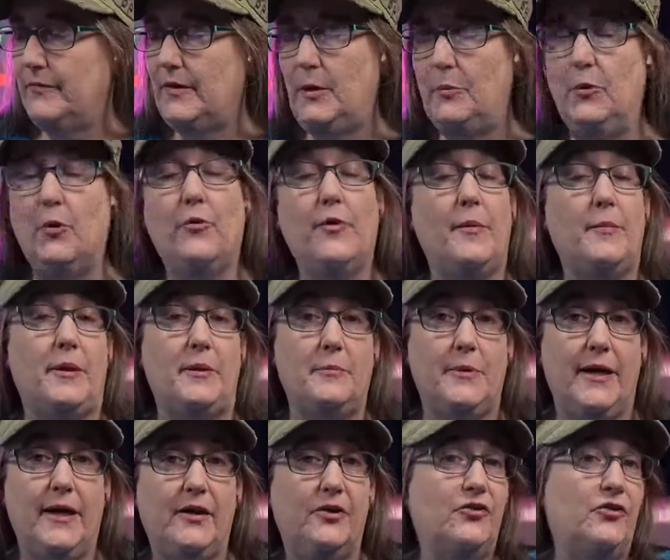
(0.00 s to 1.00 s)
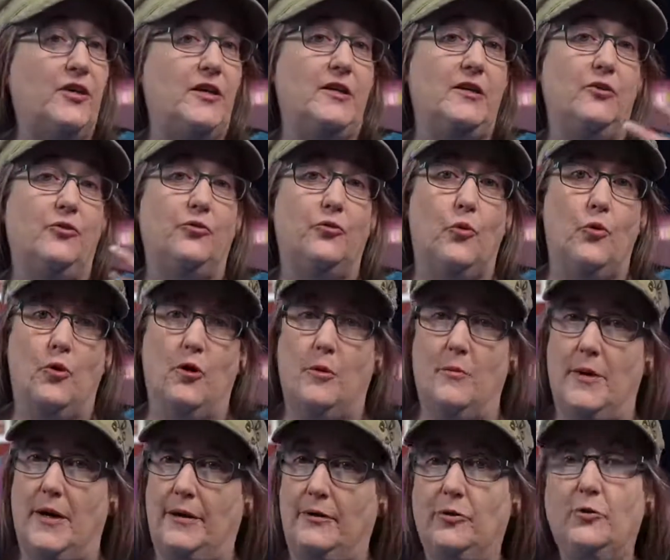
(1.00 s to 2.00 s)
programming my X keys or
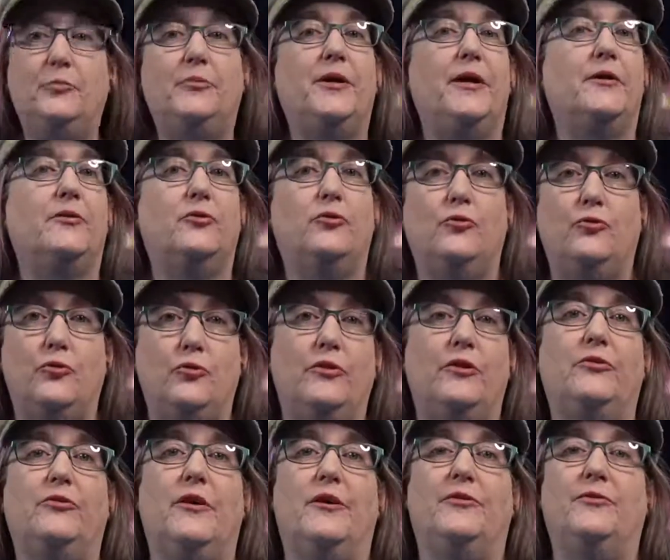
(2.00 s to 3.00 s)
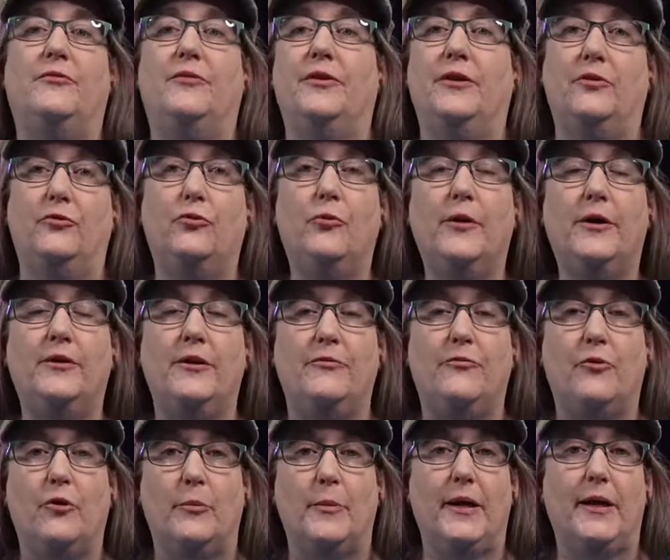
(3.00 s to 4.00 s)
my loop deck to do these kinds of things quickly
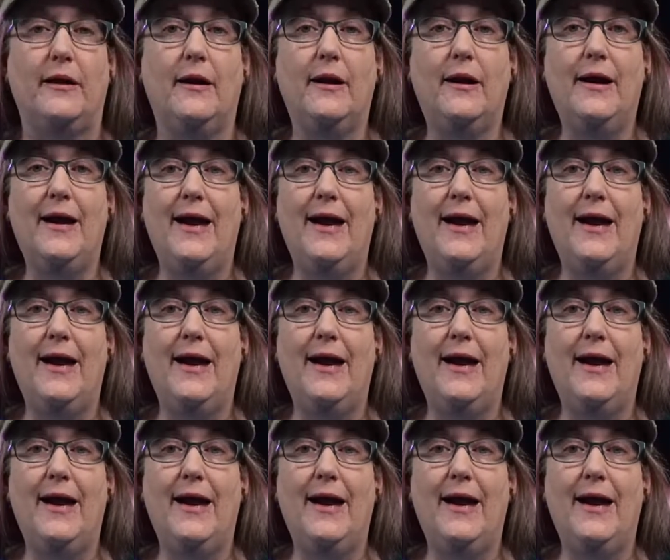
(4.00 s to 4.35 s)
for me.